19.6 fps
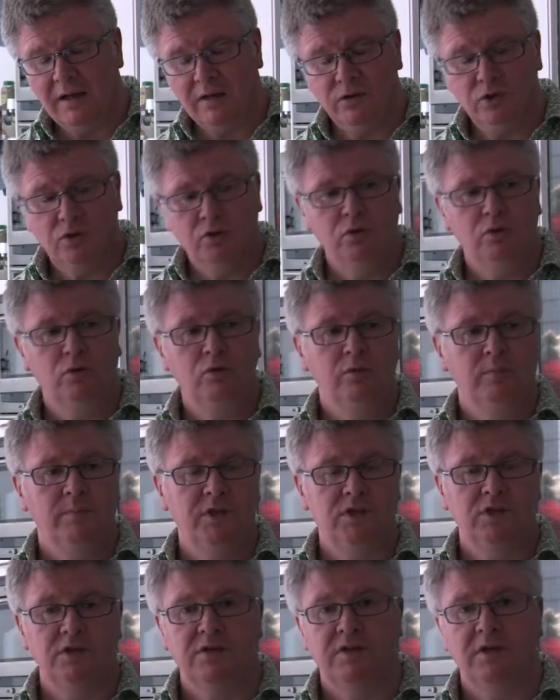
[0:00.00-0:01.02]
a two
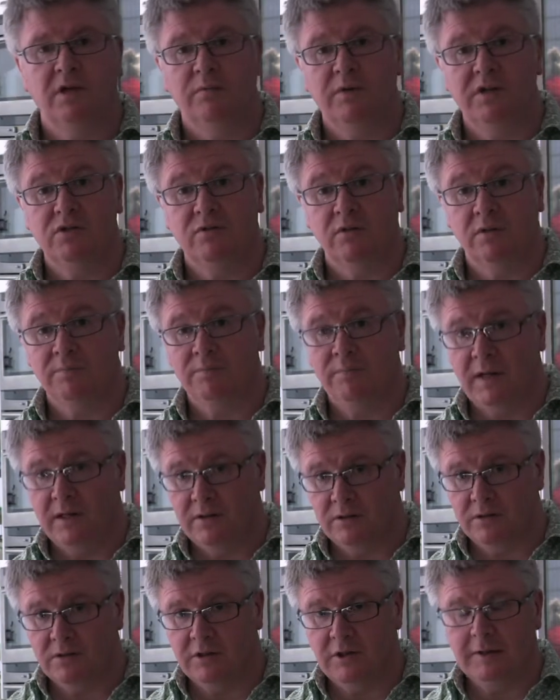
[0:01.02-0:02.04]
Michelin star restaurant in
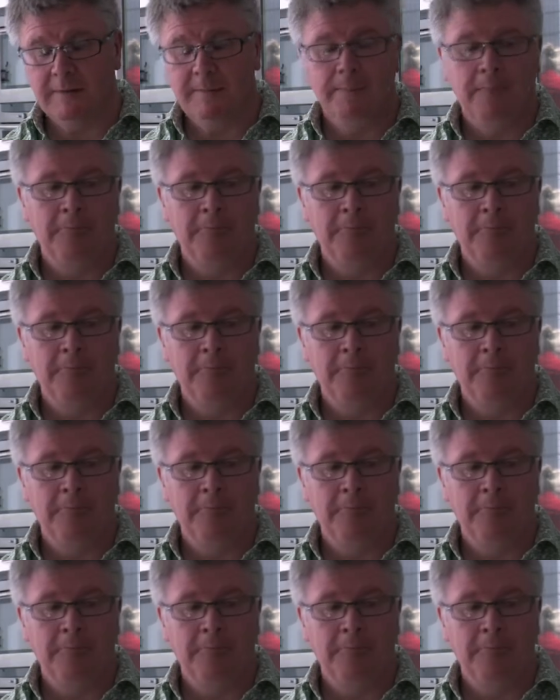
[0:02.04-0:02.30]
Battersea.